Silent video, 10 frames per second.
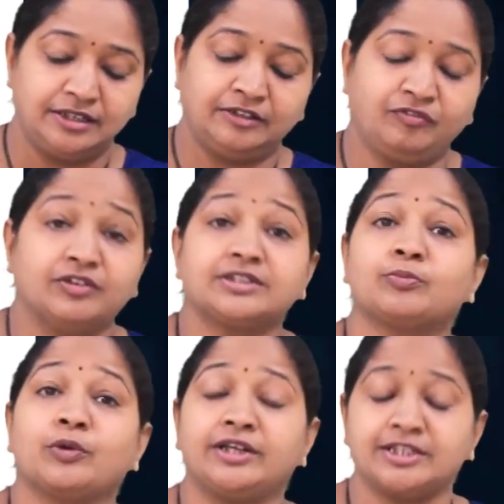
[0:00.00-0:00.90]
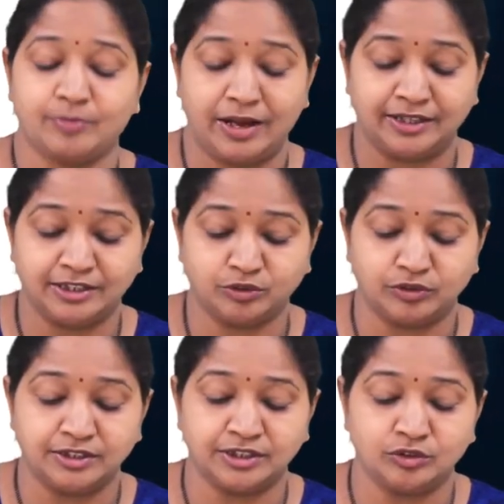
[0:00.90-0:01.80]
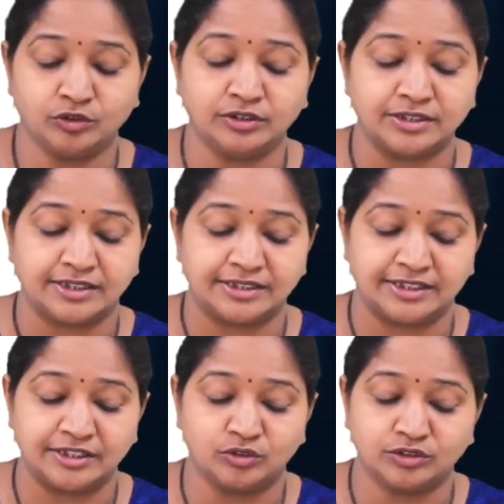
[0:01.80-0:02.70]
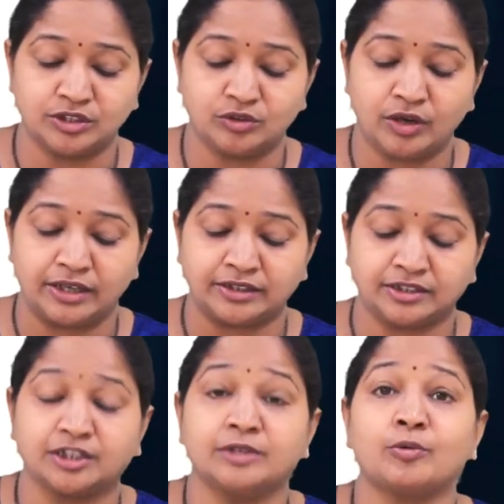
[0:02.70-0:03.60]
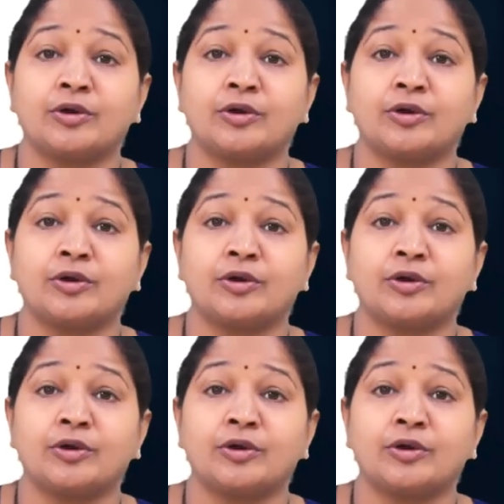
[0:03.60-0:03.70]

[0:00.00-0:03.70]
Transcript: The first point is minus 2 and 0, this is 0, 0, and the third